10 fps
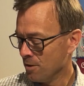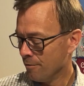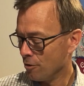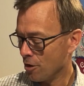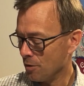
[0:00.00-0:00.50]

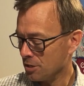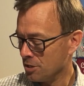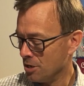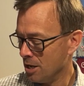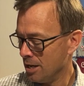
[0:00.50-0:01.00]
for there is
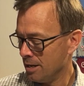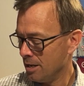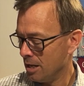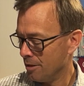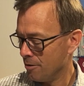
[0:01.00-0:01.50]
none
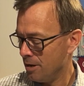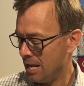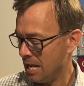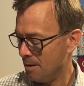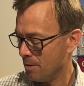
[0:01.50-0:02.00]
other
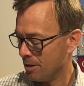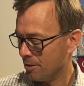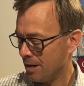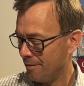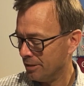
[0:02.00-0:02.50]
name
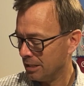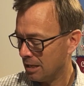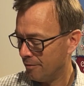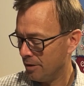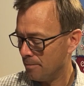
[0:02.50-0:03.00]
under heaven
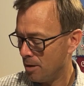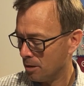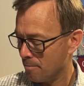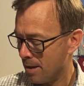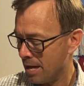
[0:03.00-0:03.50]
given
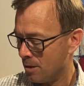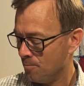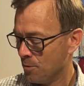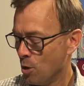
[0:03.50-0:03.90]
among men